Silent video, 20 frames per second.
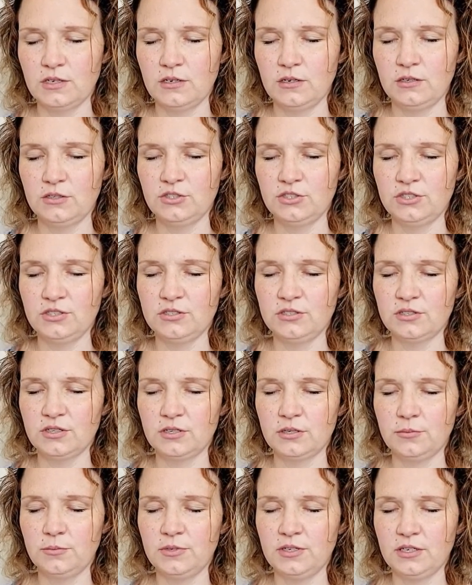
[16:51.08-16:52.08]
She's going
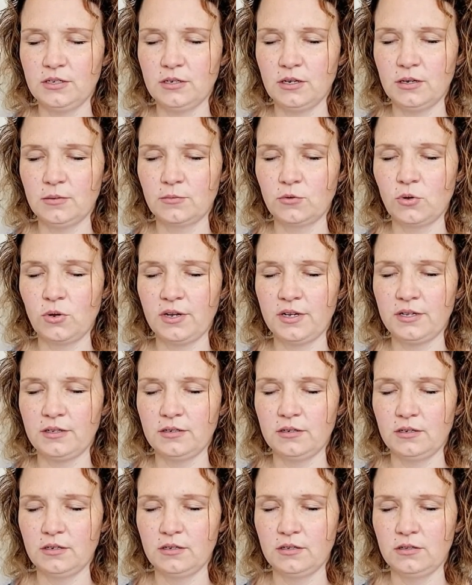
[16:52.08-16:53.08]
to become quite
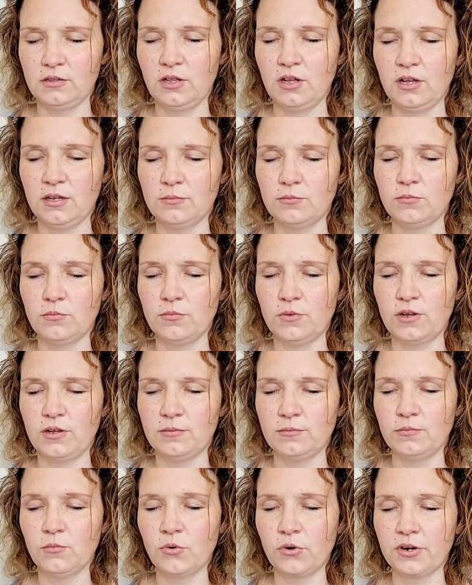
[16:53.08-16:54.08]
a lot uh,
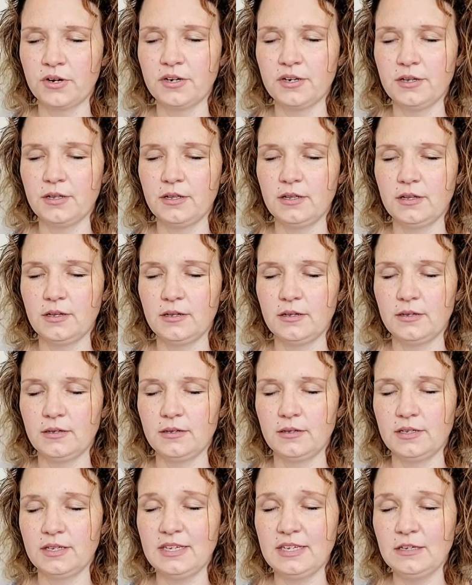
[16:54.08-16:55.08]
more uh,
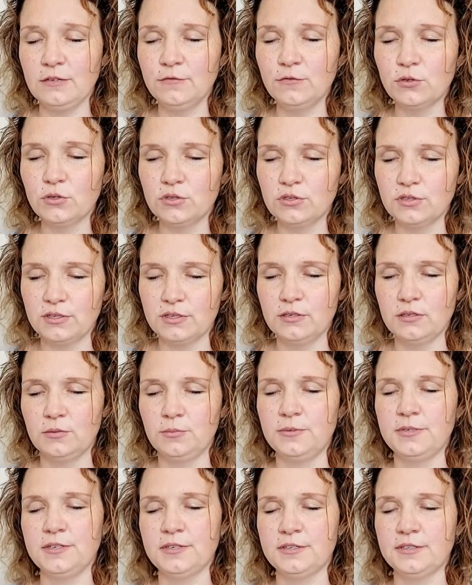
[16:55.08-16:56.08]
evil in
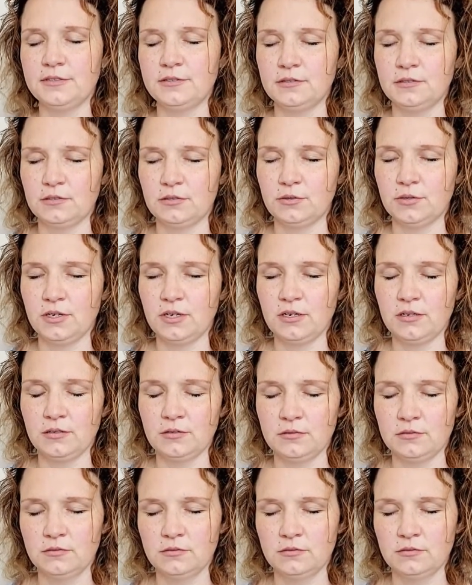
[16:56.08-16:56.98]
appearance, okay?